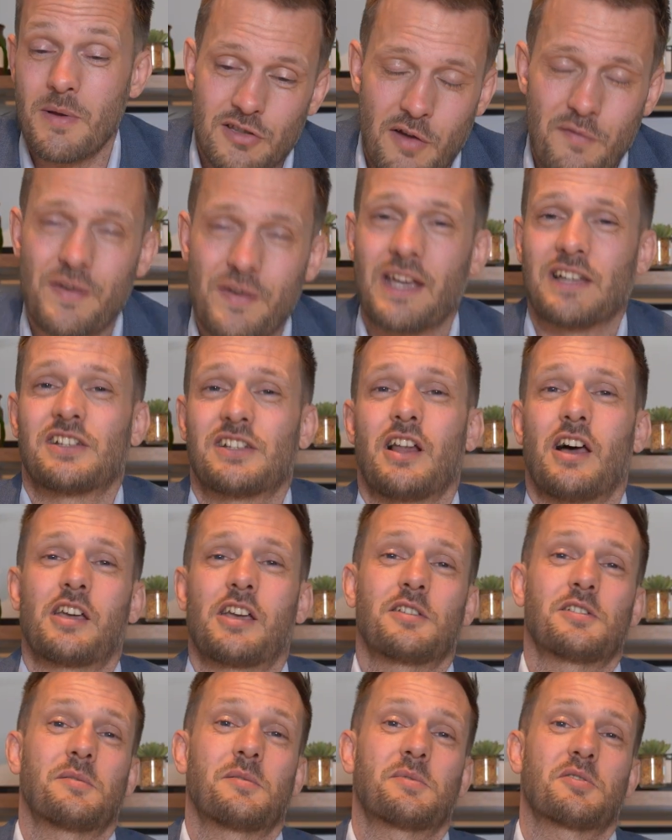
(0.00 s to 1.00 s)
don't forget to like
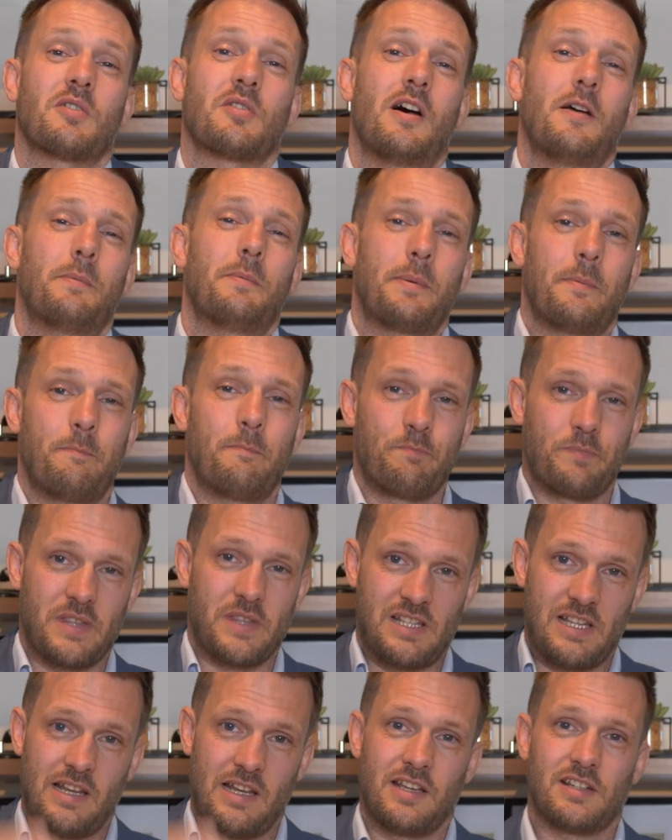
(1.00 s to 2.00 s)
and subscribe.
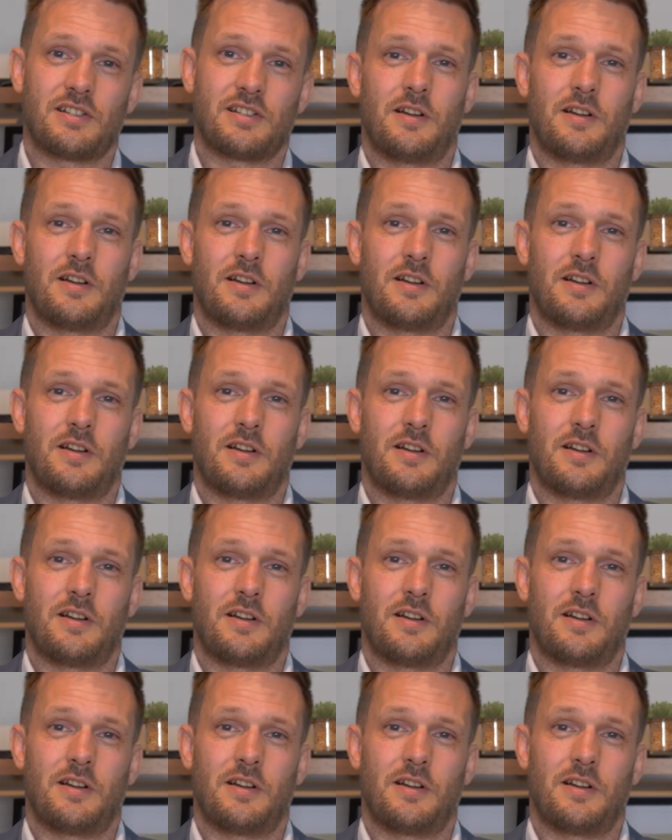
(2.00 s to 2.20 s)
See you next